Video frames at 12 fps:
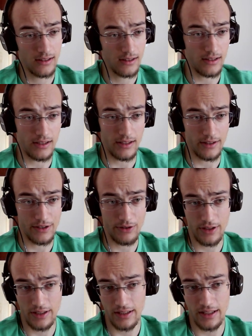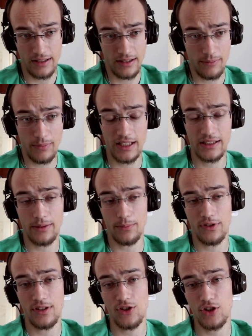you're gonna get a better
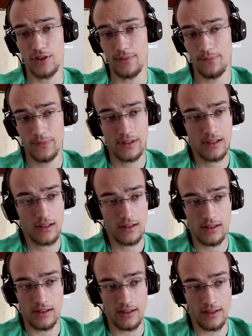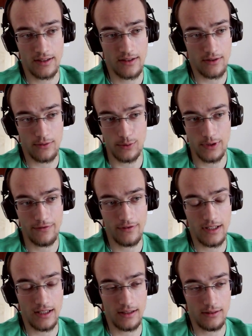position. So if
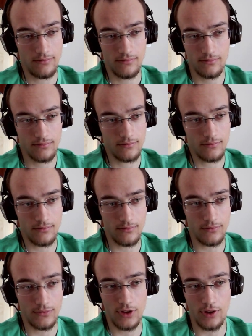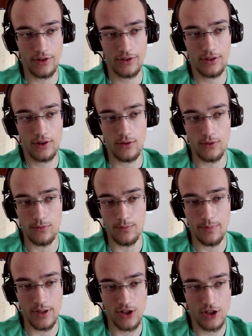they don't know
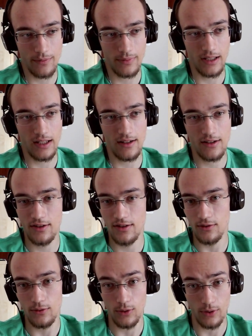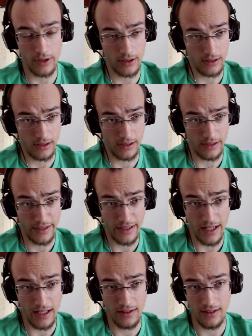bishop takes or
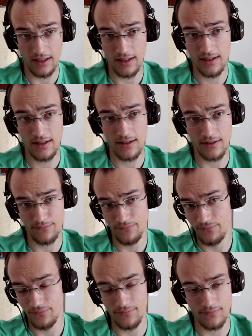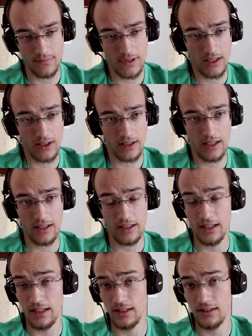knight takes, they're gonna
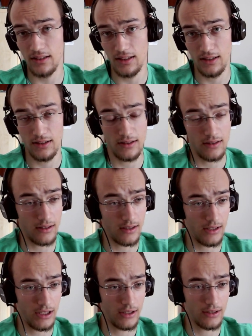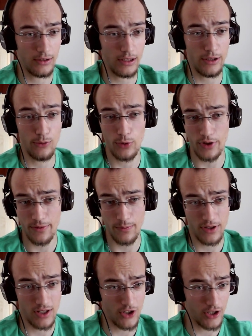get a worse
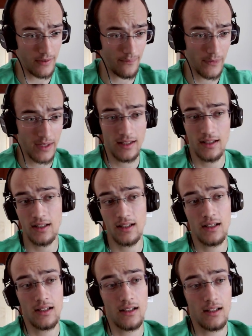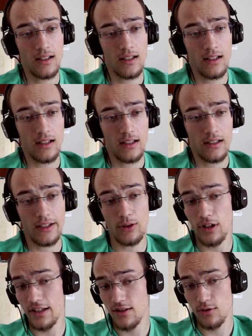position. Now
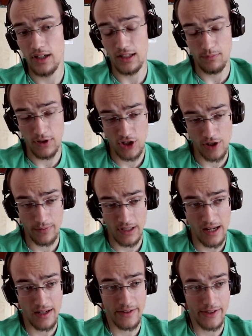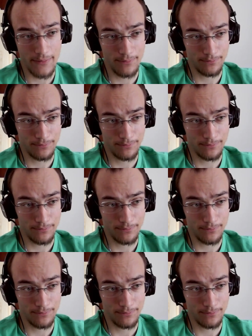let's look at bishop takes,